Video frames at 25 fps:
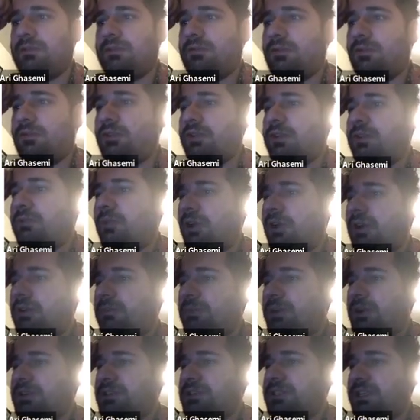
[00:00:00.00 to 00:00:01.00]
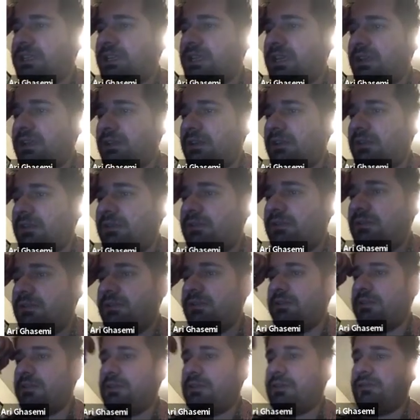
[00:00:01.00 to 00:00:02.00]
Only one person get it.
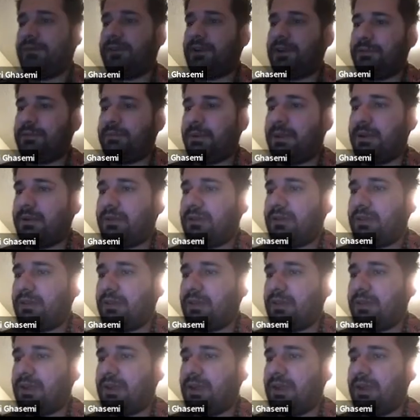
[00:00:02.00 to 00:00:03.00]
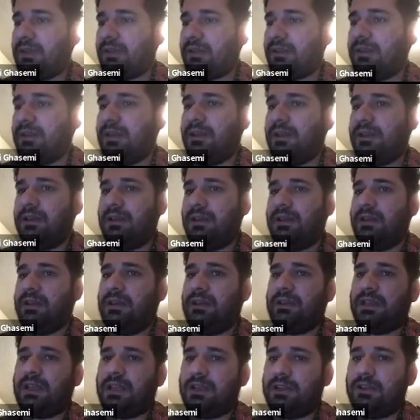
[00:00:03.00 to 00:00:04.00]
The first person says it.
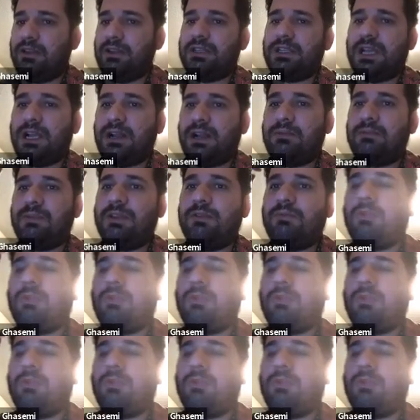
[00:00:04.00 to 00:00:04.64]
Can you tell me